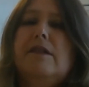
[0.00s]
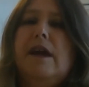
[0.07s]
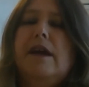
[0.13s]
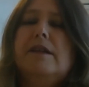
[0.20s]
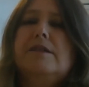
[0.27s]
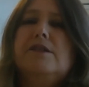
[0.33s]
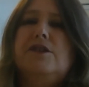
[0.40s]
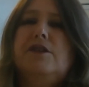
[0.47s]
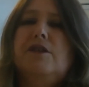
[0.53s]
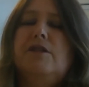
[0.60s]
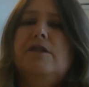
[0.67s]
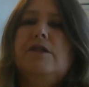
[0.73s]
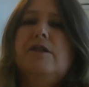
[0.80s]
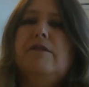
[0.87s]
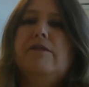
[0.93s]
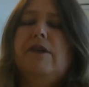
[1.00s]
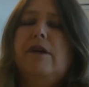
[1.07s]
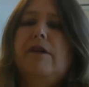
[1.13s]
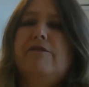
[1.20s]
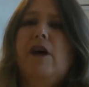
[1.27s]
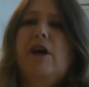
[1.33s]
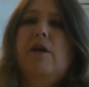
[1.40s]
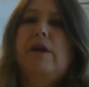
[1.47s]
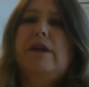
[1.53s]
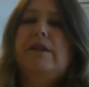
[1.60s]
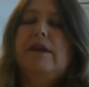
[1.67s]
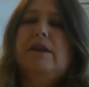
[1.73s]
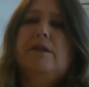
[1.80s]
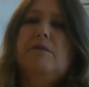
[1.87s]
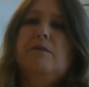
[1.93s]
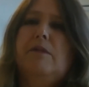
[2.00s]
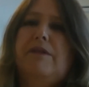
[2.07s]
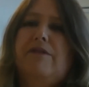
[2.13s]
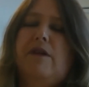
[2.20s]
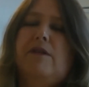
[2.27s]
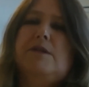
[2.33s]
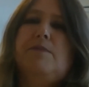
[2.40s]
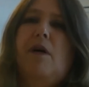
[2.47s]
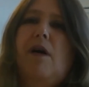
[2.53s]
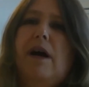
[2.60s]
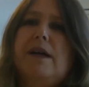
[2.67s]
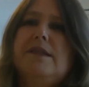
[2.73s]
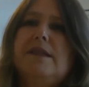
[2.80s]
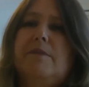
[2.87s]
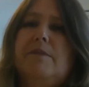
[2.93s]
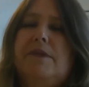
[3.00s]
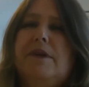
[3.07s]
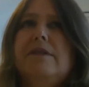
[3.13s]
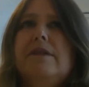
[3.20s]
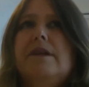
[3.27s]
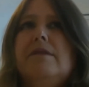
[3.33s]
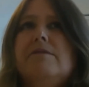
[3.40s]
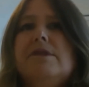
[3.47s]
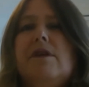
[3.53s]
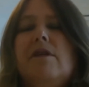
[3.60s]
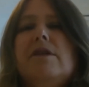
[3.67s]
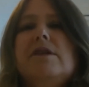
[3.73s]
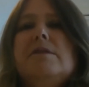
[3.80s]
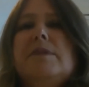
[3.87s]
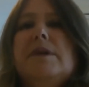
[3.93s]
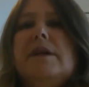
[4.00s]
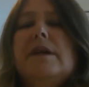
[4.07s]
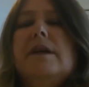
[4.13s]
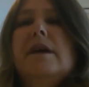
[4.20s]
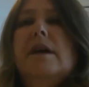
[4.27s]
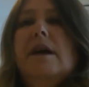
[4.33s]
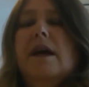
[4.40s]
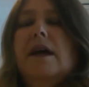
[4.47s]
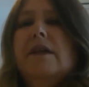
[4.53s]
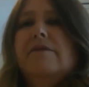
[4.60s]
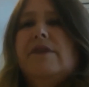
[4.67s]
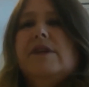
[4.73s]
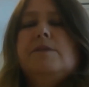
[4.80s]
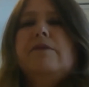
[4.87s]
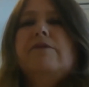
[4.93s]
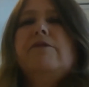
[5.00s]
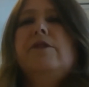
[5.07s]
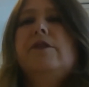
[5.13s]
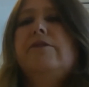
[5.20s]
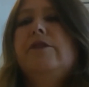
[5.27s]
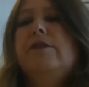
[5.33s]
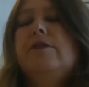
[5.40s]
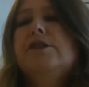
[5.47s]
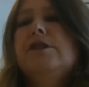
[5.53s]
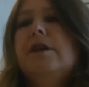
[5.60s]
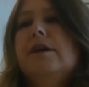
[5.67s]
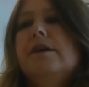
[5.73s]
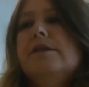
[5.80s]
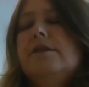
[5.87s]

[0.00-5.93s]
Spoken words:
added security of knowing that if I was buying something, that it was going to be an investment for the future.